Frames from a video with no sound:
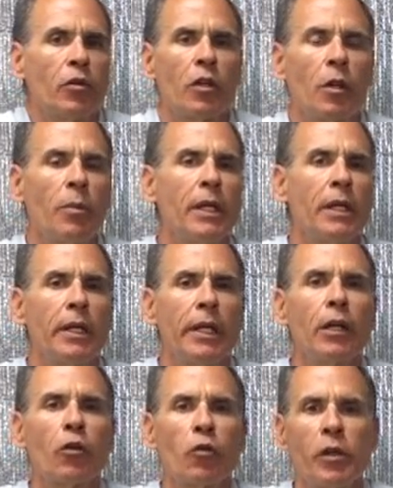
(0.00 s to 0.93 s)
there's going to be
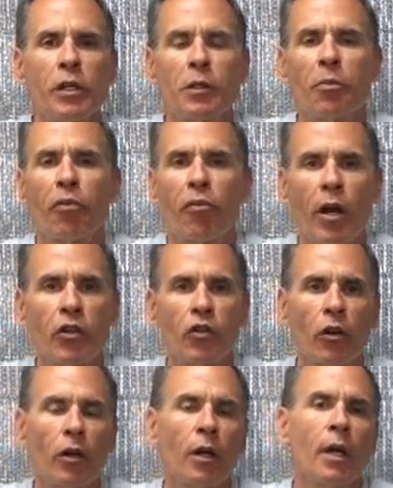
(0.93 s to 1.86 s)
an increased
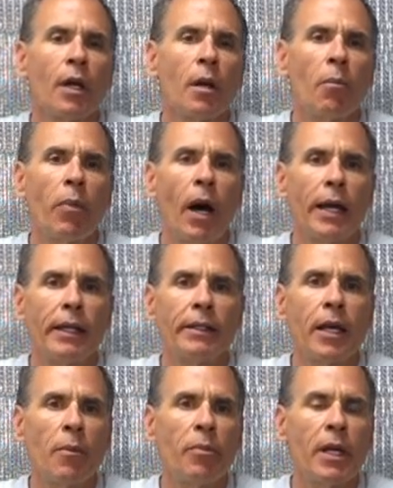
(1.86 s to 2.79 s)
pressure by
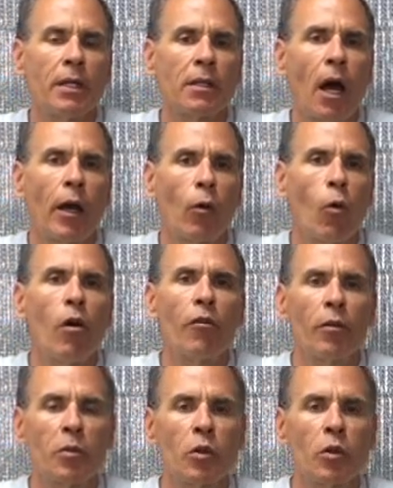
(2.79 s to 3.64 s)
10 psi on all of them.